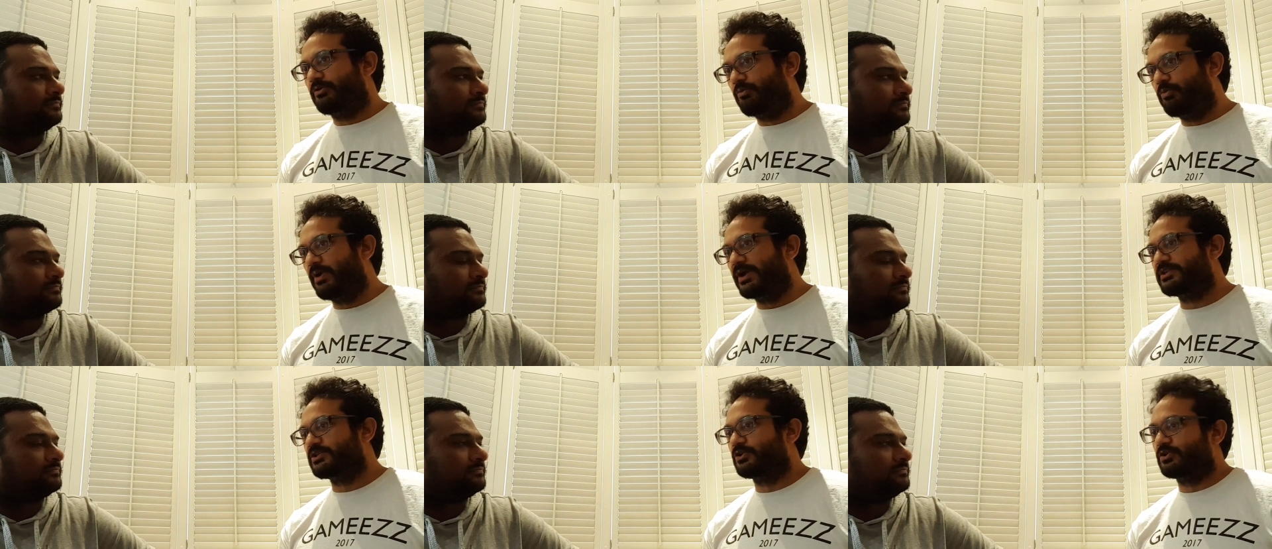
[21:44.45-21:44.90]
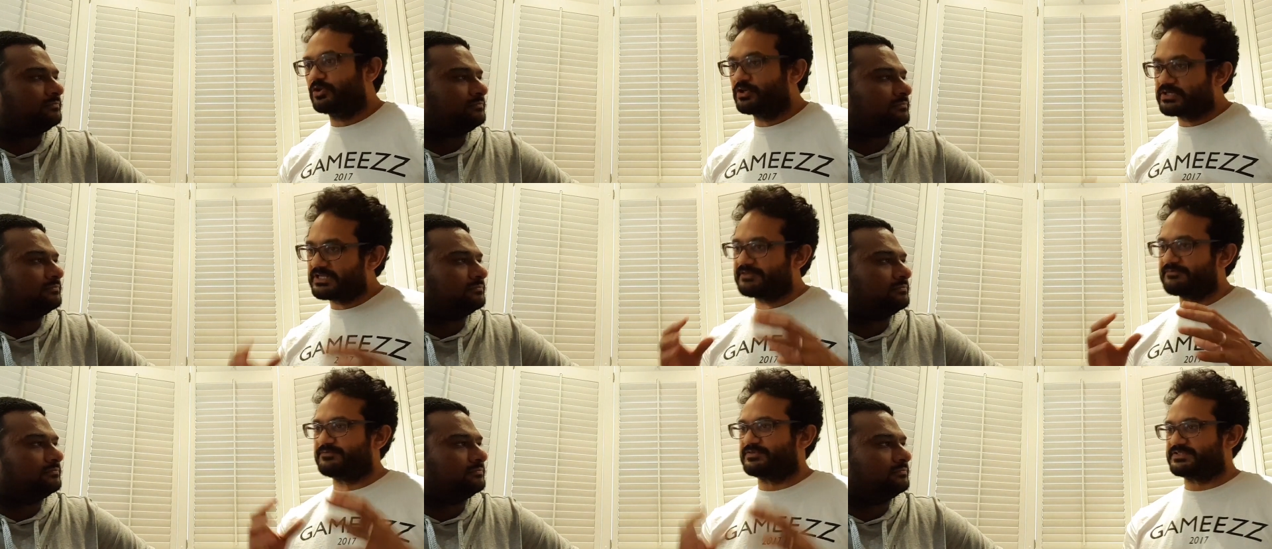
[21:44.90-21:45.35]
Speaker 1: when you're
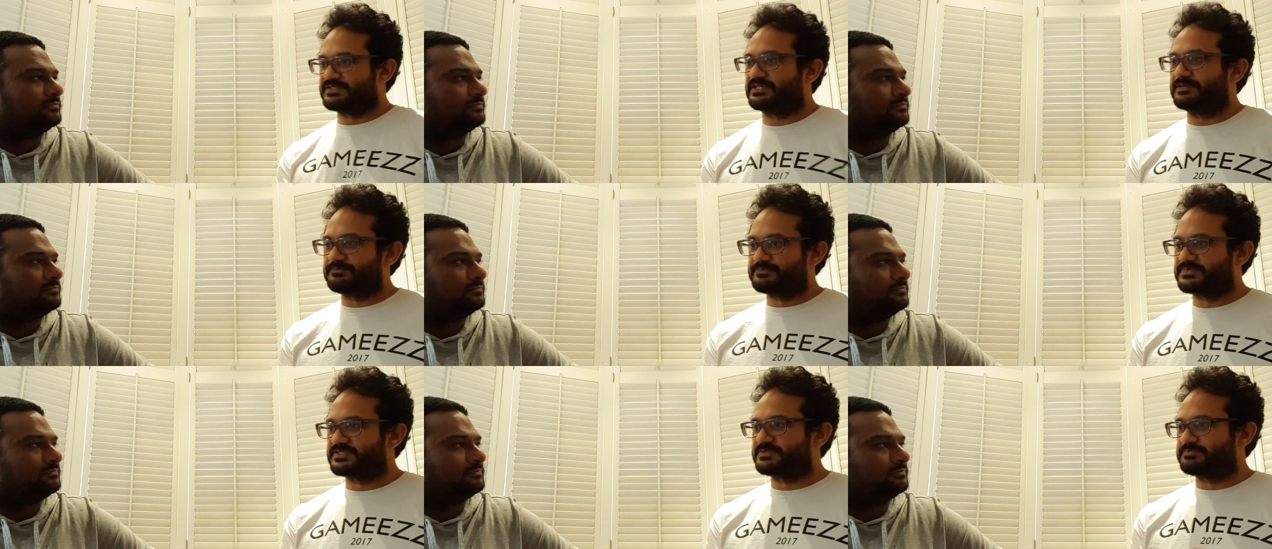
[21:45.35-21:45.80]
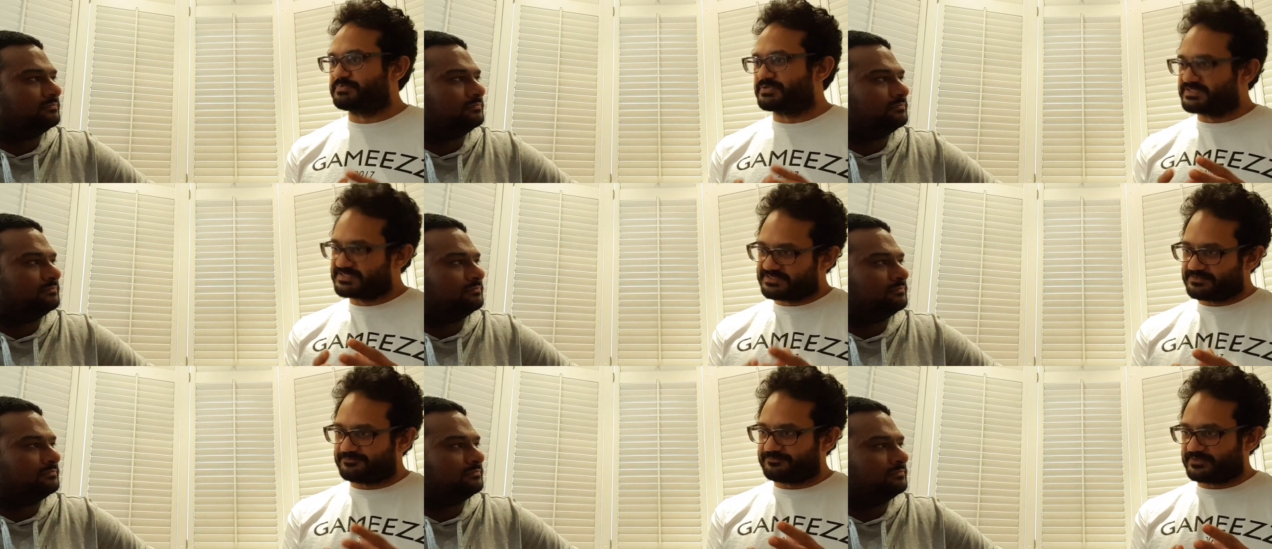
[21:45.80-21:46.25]
looking for some
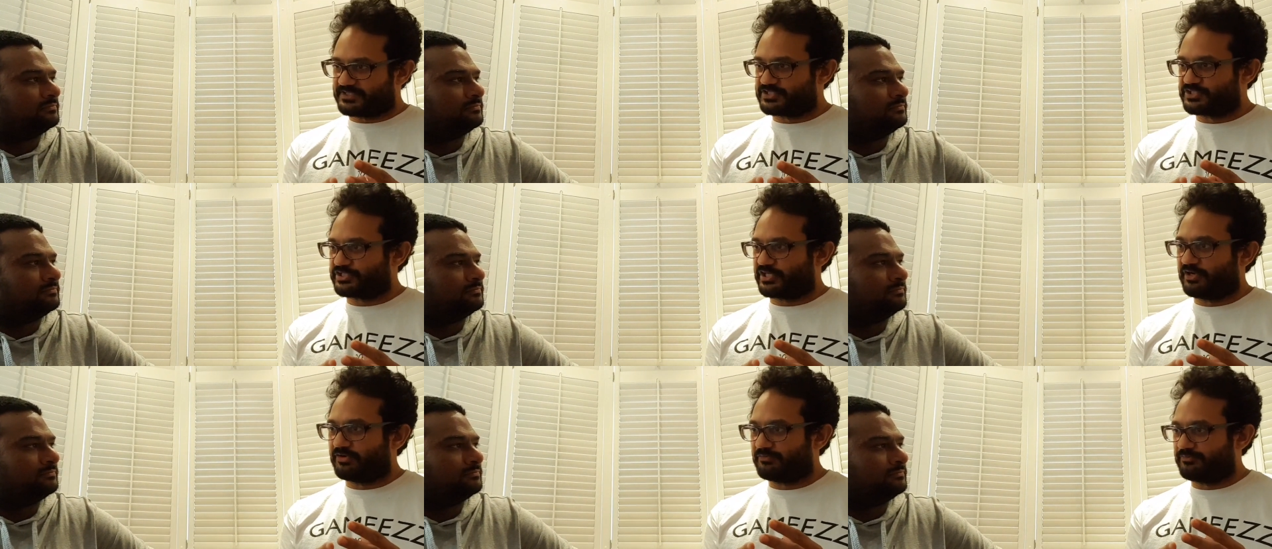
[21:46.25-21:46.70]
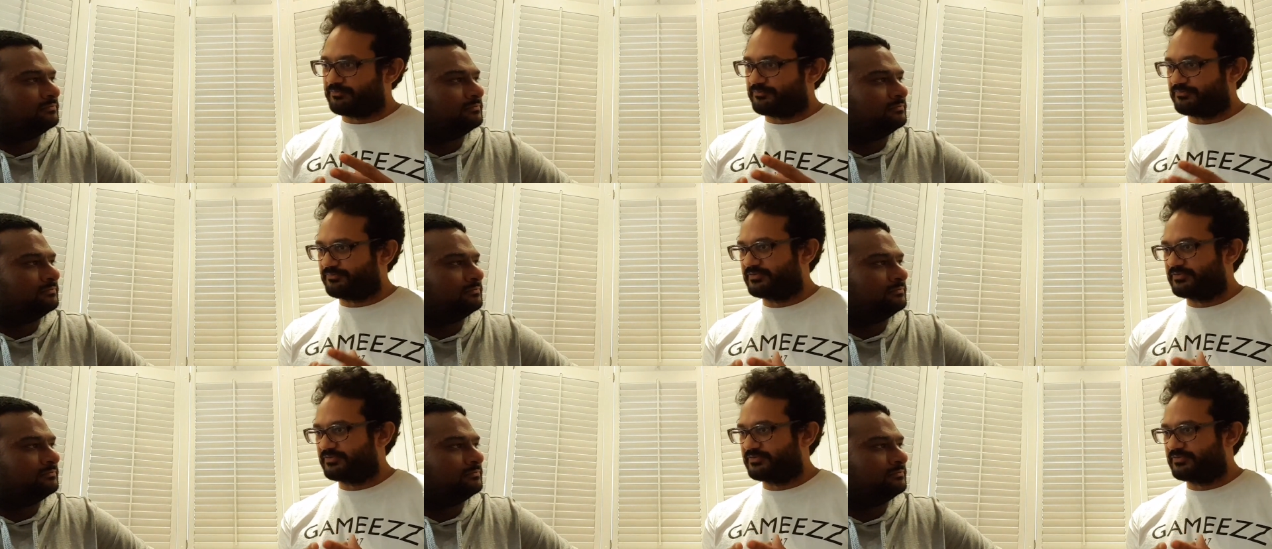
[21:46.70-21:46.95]
specific shelf,